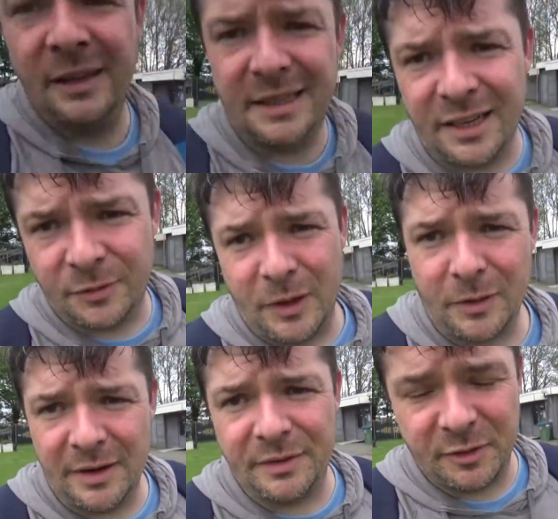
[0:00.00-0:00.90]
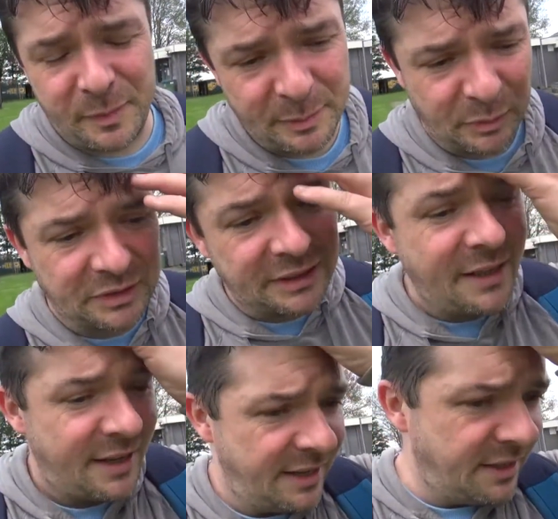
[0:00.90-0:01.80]
he said if we don't have enough people,
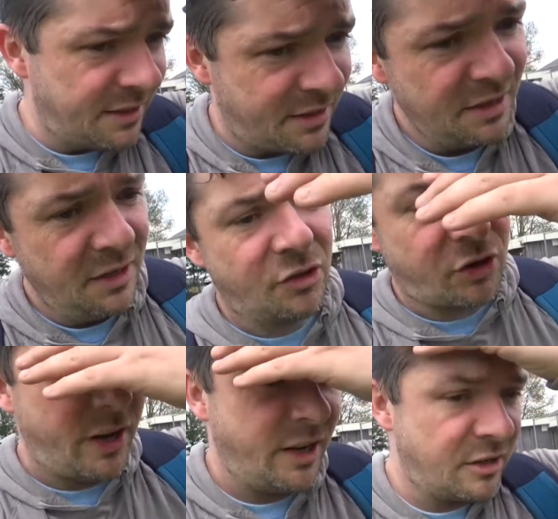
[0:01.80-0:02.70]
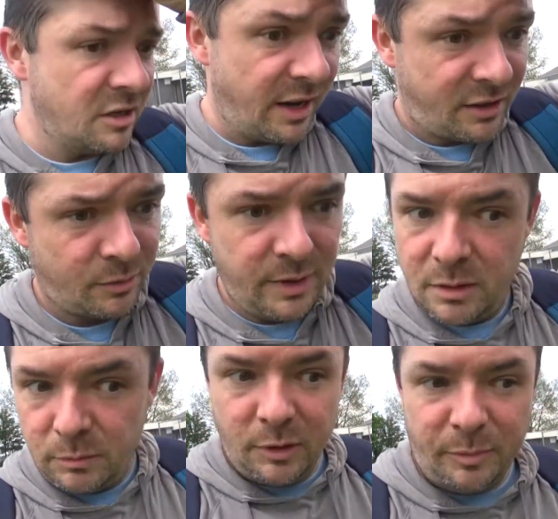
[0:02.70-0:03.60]
Sunday's training next week
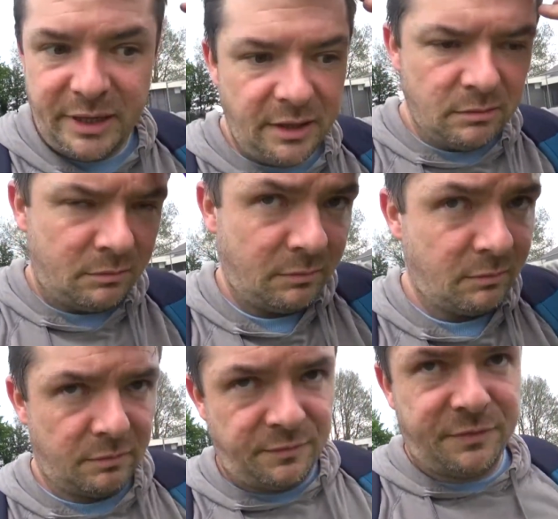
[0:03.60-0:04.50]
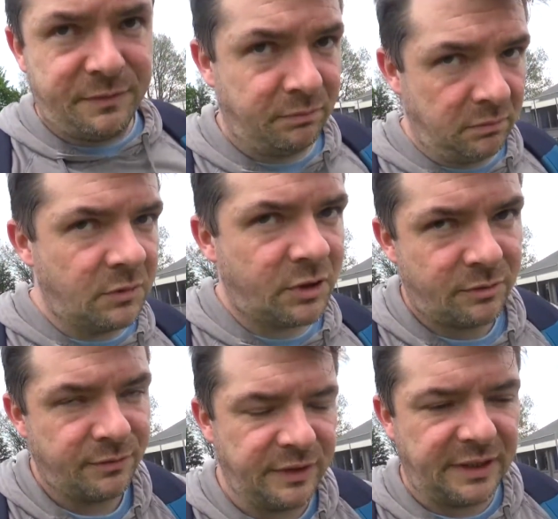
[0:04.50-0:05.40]
will be
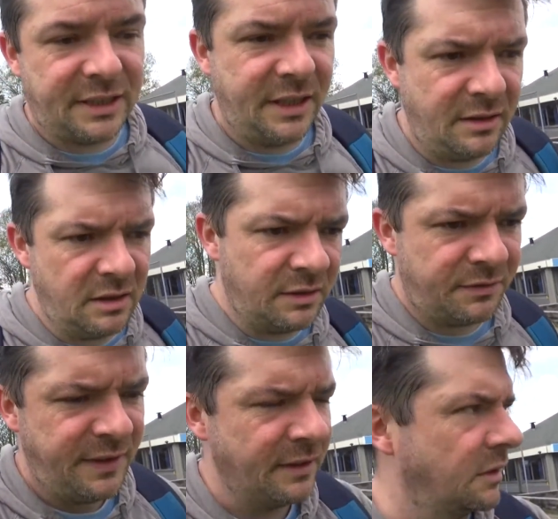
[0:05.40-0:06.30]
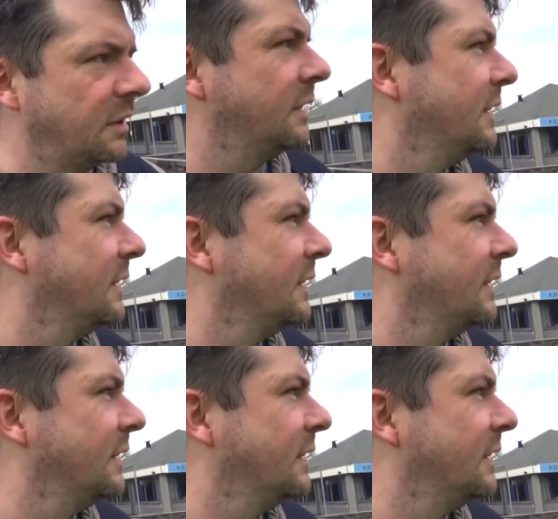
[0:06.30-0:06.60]
fixing the field.